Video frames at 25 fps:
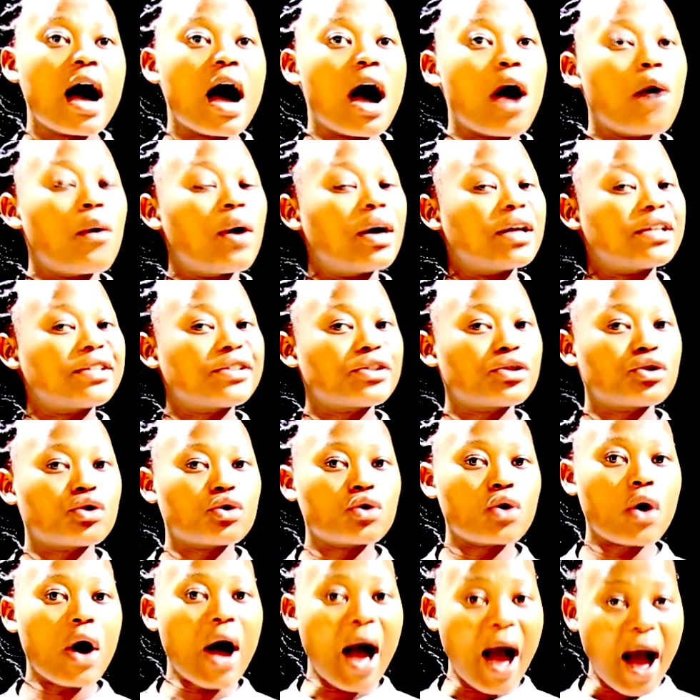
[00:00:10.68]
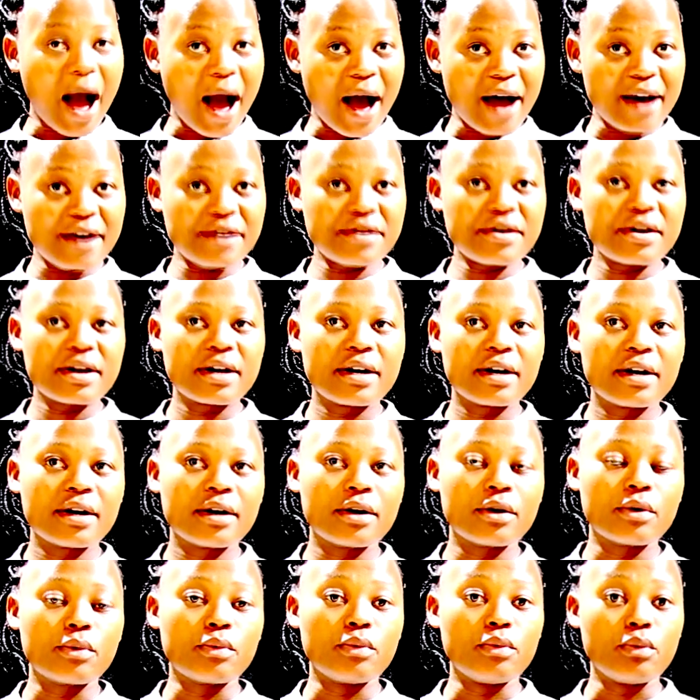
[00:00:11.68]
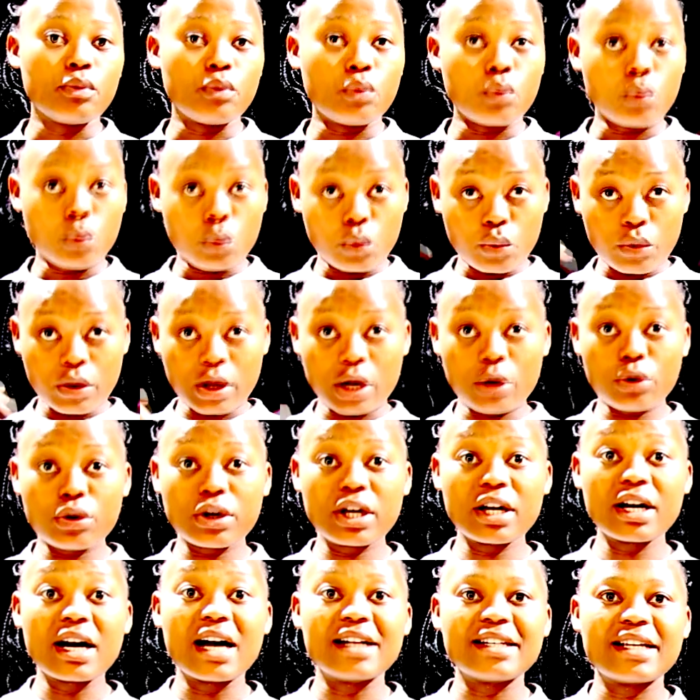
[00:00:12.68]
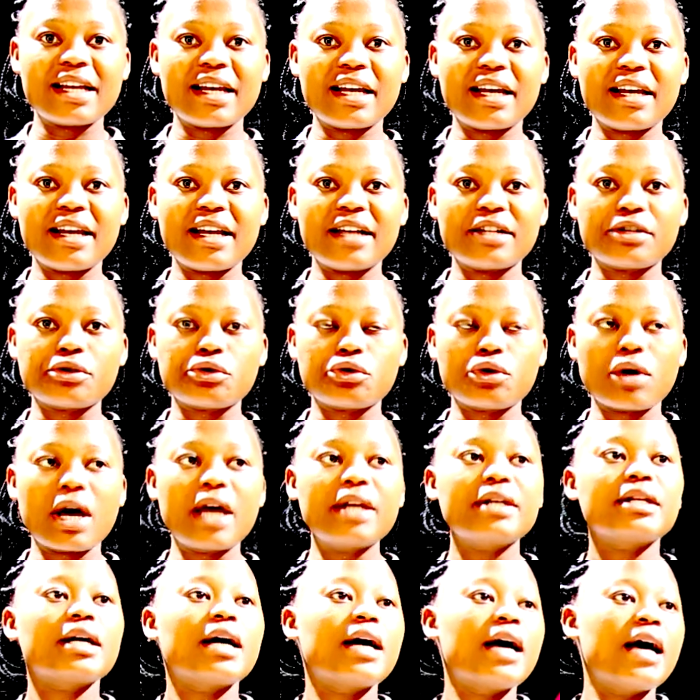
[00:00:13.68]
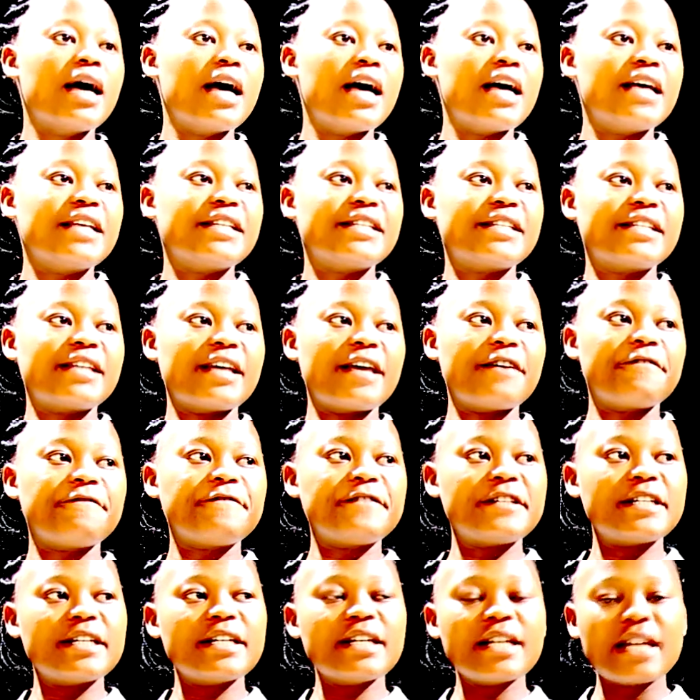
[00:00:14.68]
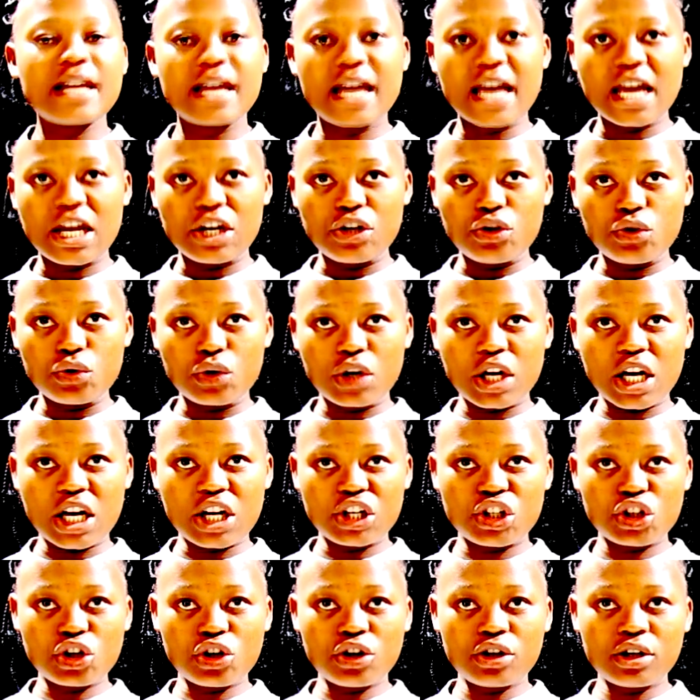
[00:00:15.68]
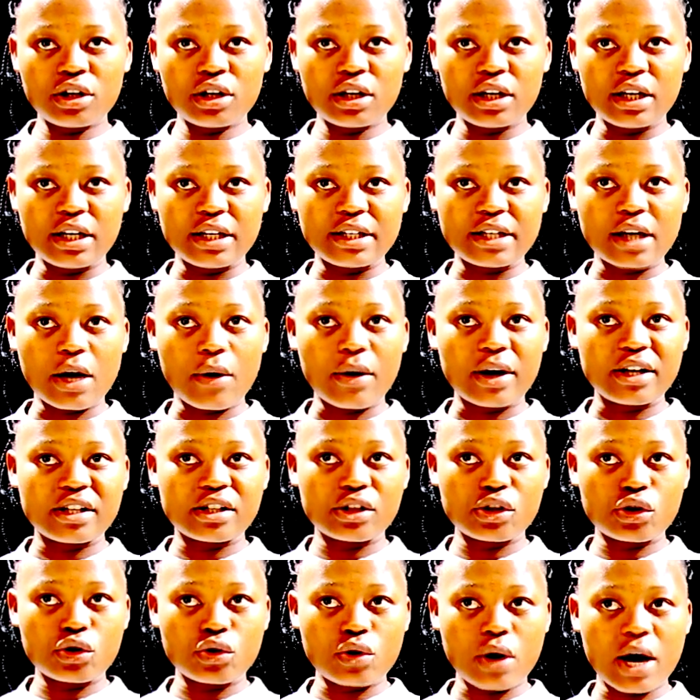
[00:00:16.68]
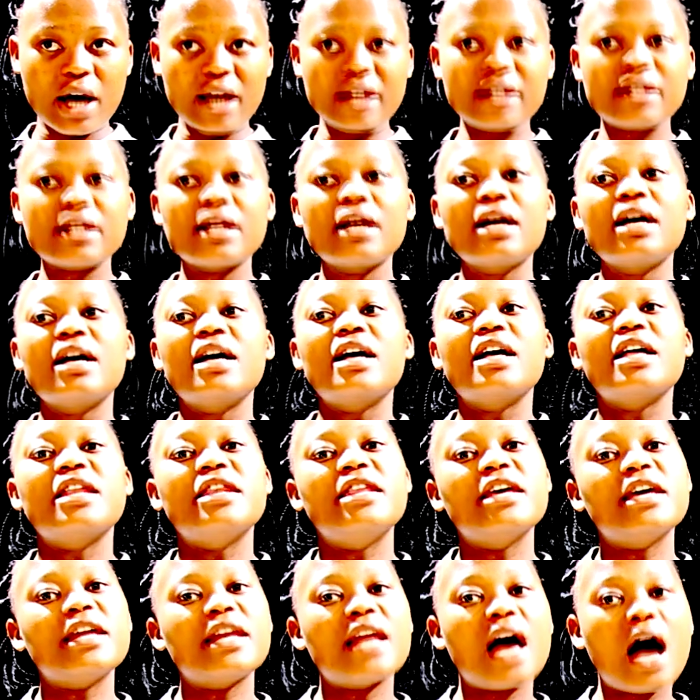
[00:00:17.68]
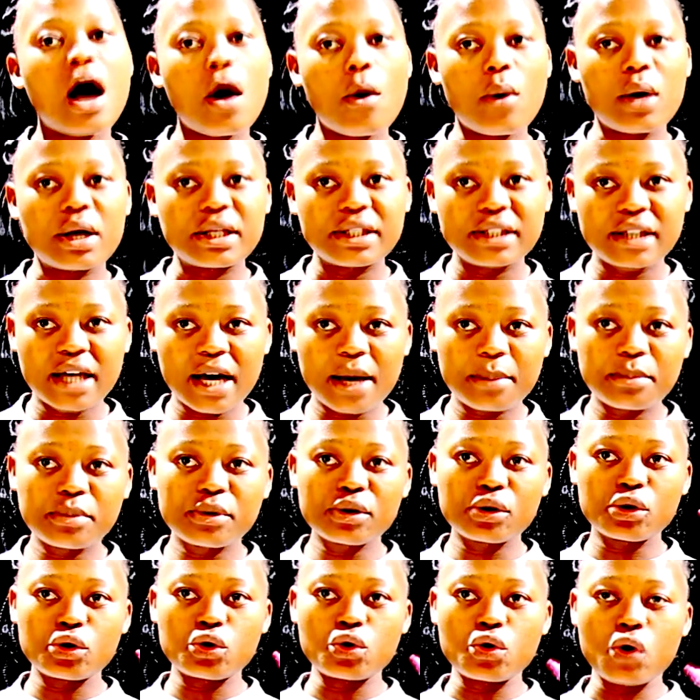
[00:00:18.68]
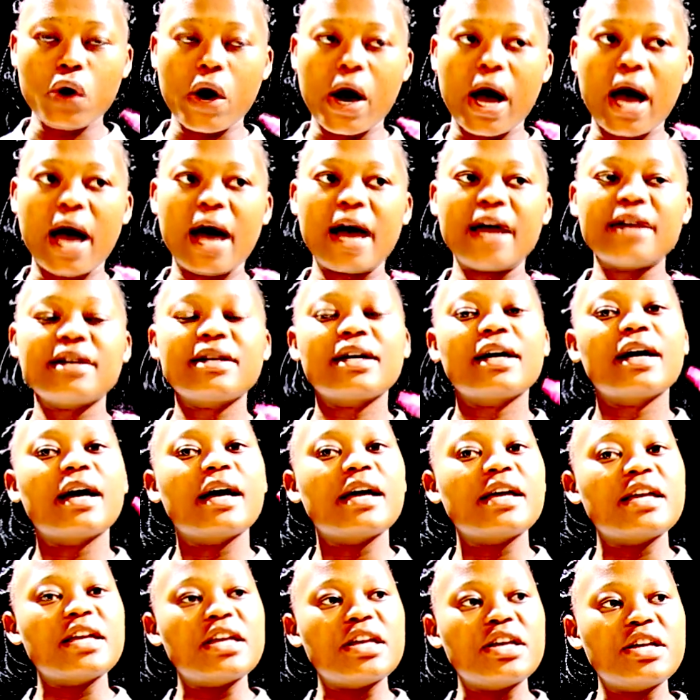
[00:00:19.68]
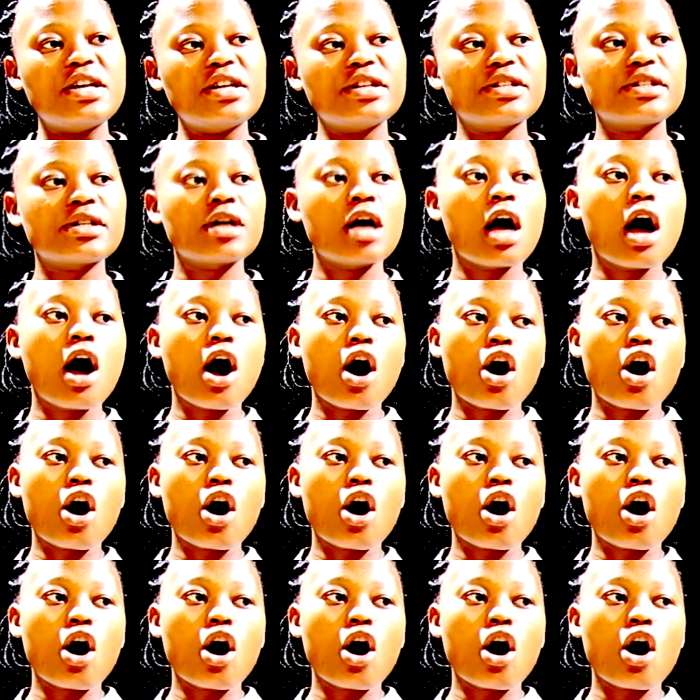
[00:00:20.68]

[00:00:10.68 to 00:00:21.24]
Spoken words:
our strand, we are looking at another strand. Safety education is our strand. Then our sub-strand is